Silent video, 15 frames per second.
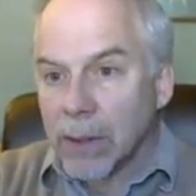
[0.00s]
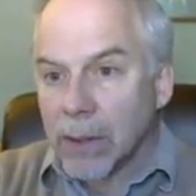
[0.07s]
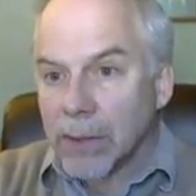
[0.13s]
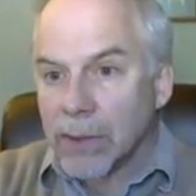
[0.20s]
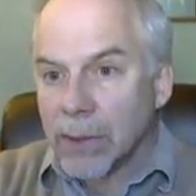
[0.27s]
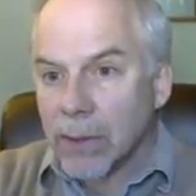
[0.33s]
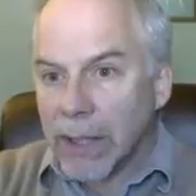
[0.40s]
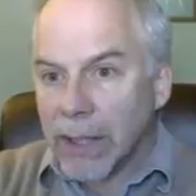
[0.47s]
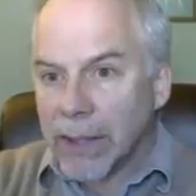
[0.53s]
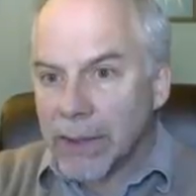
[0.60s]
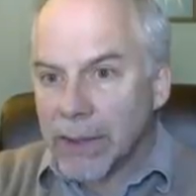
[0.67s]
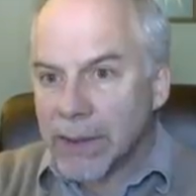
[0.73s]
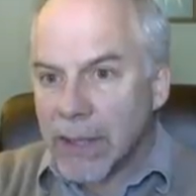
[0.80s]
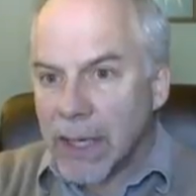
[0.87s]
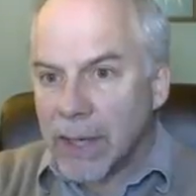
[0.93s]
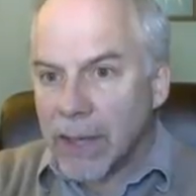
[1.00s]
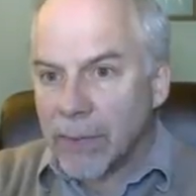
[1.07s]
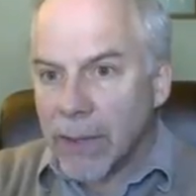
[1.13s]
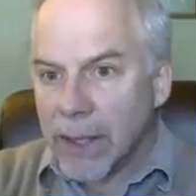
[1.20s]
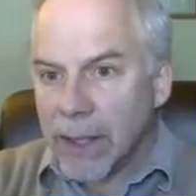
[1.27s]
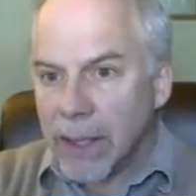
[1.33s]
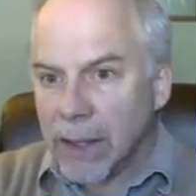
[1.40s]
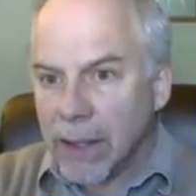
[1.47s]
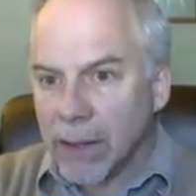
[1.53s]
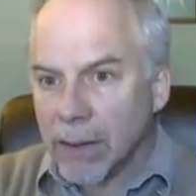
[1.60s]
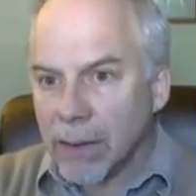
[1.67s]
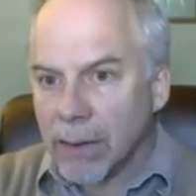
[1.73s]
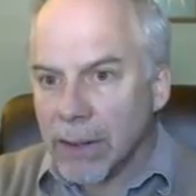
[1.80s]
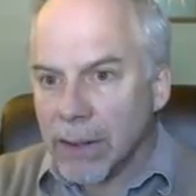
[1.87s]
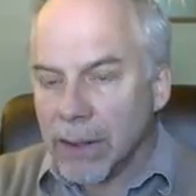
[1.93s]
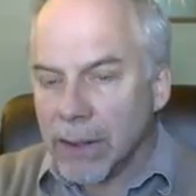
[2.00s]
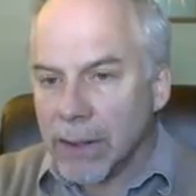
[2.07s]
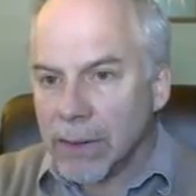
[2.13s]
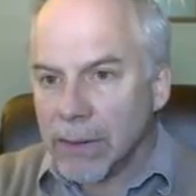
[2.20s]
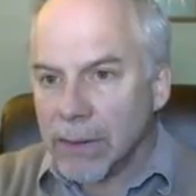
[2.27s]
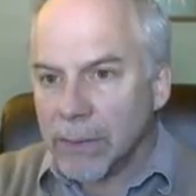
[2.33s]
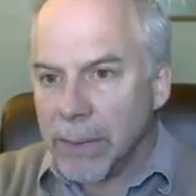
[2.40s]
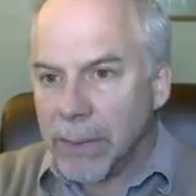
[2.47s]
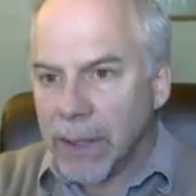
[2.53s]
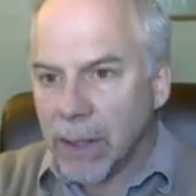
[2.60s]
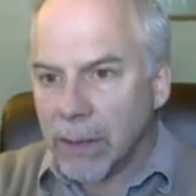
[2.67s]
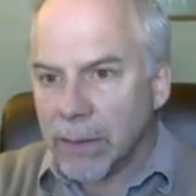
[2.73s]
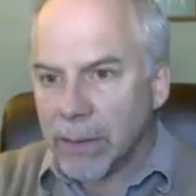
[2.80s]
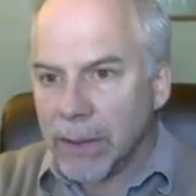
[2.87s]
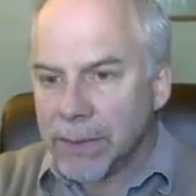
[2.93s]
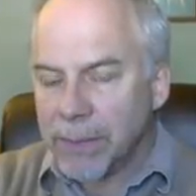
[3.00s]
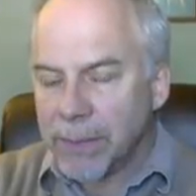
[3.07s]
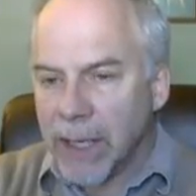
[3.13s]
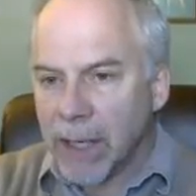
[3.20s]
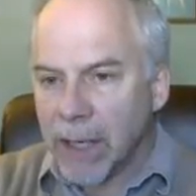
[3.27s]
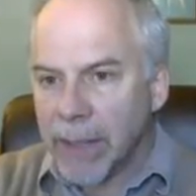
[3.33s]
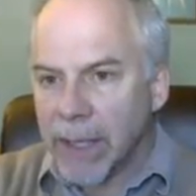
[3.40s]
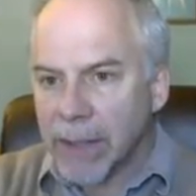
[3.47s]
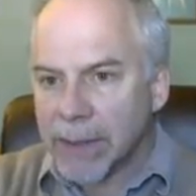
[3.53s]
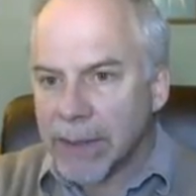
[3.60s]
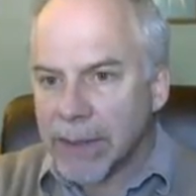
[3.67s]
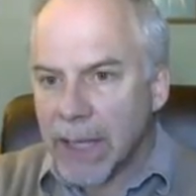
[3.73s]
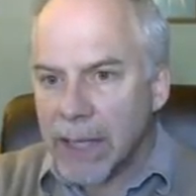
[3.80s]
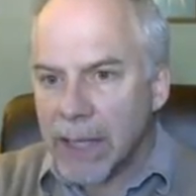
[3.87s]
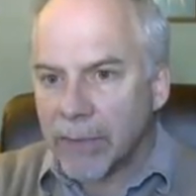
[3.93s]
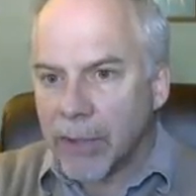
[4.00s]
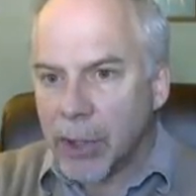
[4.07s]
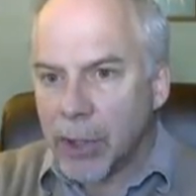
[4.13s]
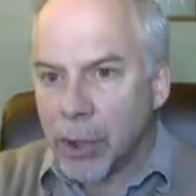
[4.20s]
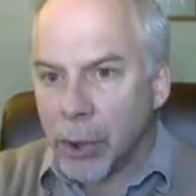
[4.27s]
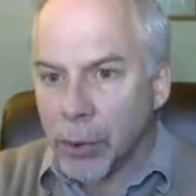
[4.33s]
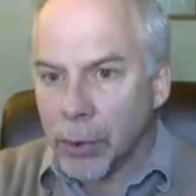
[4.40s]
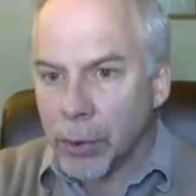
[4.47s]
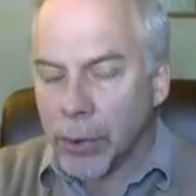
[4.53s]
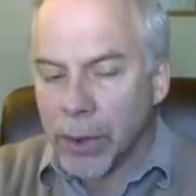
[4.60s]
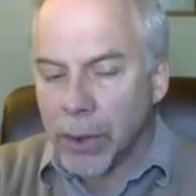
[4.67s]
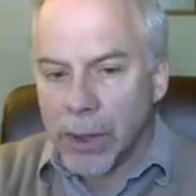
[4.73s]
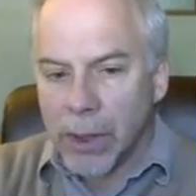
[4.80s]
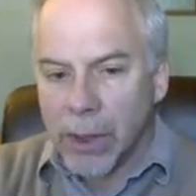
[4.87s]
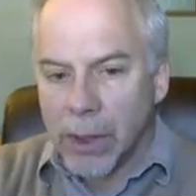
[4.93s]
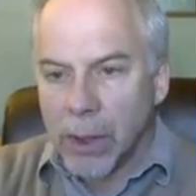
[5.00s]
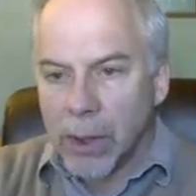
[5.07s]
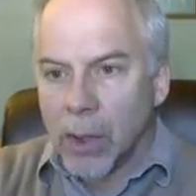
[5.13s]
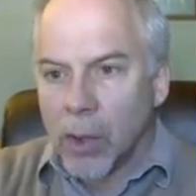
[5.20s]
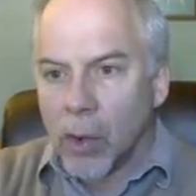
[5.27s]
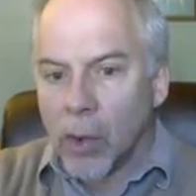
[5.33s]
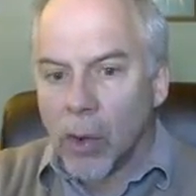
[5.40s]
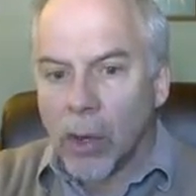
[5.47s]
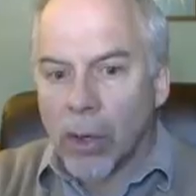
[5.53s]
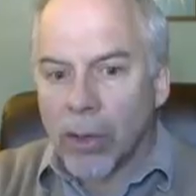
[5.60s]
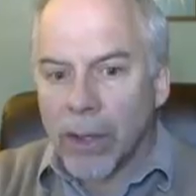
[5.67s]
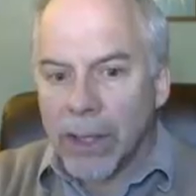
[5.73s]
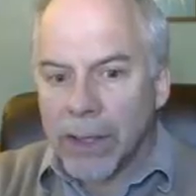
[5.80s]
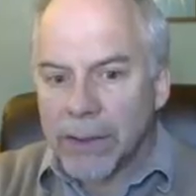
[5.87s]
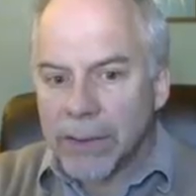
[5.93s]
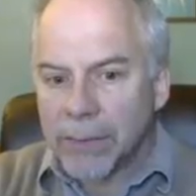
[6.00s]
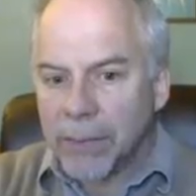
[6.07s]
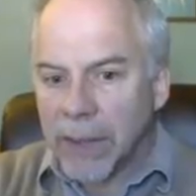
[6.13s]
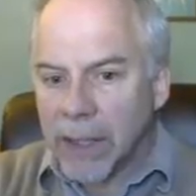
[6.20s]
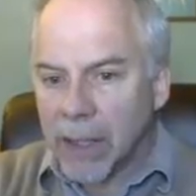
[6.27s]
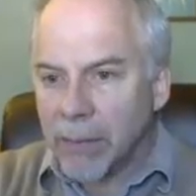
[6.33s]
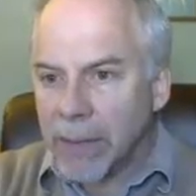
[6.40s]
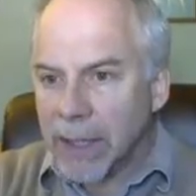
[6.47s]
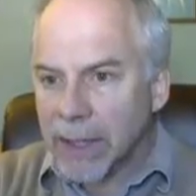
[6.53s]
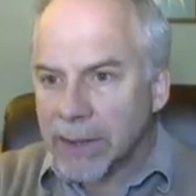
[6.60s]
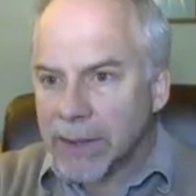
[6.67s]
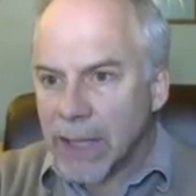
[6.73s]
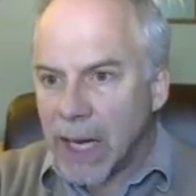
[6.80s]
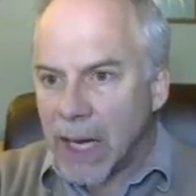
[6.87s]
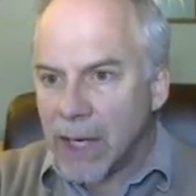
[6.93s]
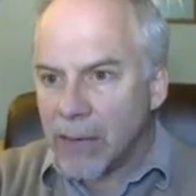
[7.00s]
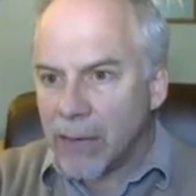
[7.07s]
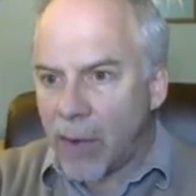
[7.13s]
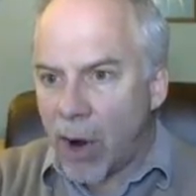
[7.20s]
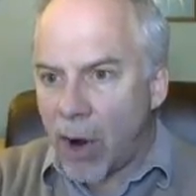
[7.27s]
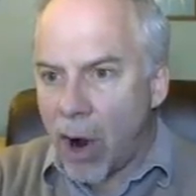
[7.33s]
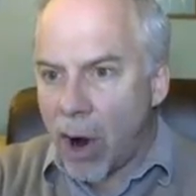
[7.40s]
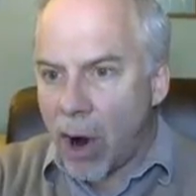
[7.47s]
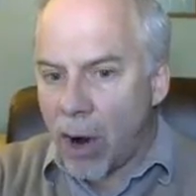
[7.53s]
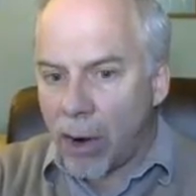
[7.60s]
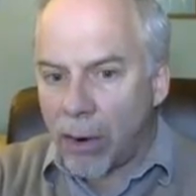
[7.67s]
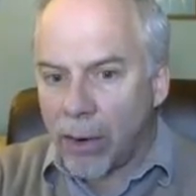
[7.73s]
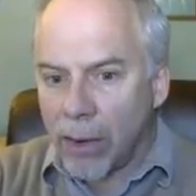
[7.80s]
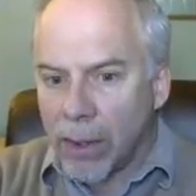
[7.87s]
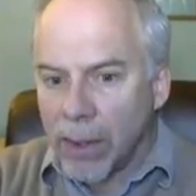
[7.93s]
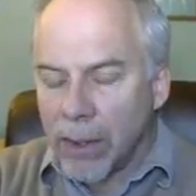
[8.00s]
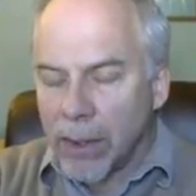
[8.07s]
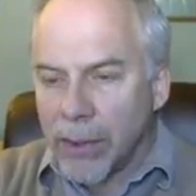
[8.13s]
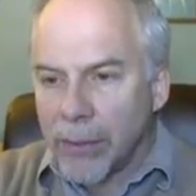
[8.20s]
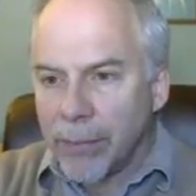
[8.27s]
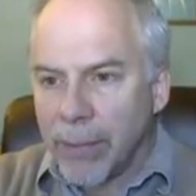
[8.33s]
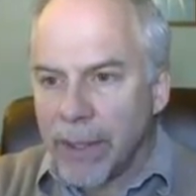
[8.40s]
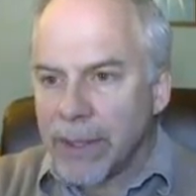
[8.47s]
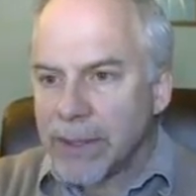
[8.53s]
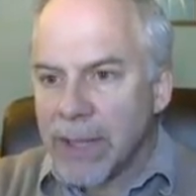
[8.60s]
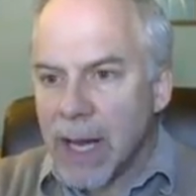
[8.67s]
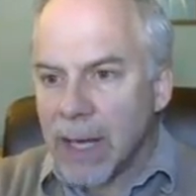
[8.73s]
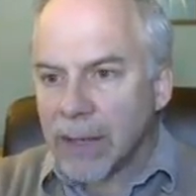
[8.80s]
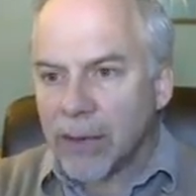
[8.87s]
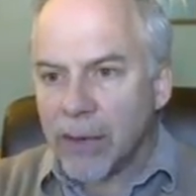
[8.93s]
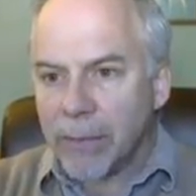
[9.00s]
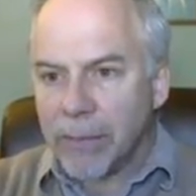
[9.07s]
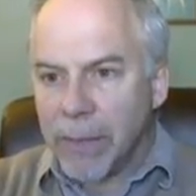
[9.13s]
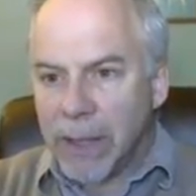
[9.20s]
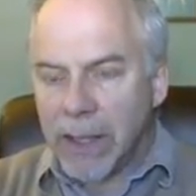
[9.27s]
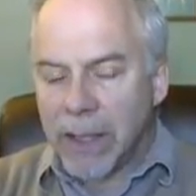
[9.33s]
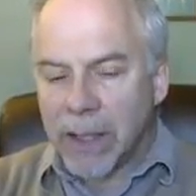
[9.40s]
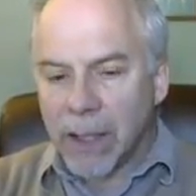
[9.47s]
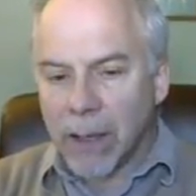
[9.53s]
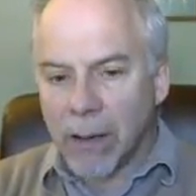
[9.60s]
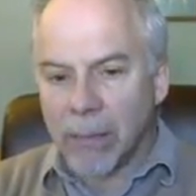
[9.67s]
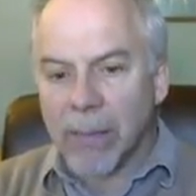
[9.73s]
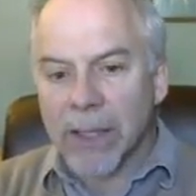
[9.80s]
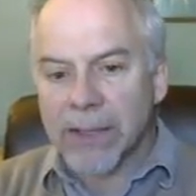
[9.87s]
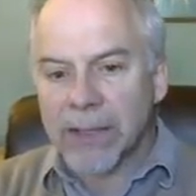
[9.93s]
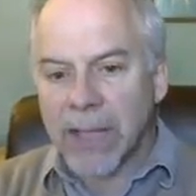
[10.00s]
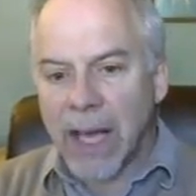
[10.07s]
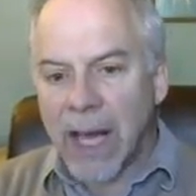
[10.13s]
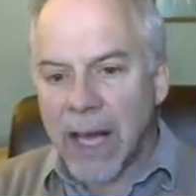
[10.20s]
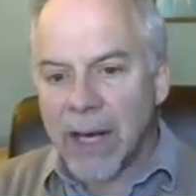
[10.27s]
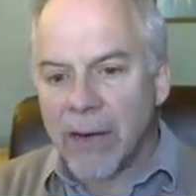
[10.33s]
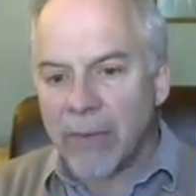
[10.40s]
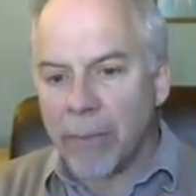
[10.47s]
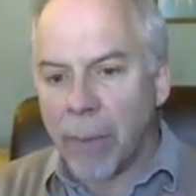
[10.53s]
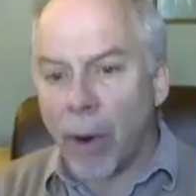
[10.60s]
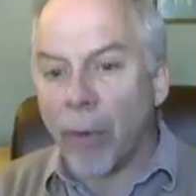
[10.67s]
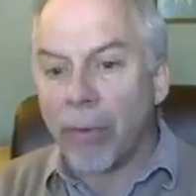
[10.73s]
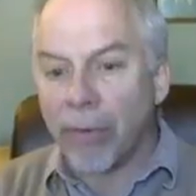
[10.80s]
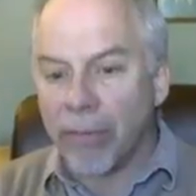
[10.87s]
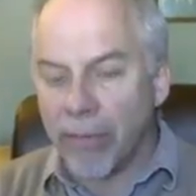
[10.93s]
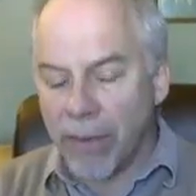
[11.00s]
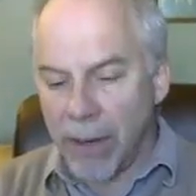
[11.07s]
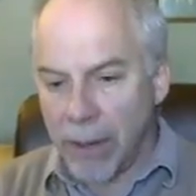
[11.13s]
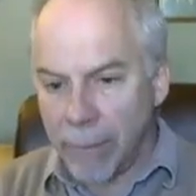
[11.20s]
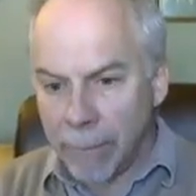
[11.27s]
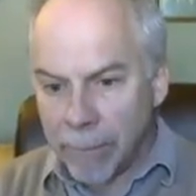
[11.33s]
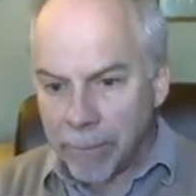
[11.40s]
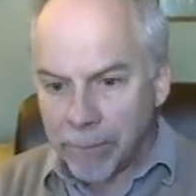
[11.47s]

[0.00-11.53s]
so like this side right here is becoming a side of Q, or it's becoming a side of R, but it's not going to become a side of both of them.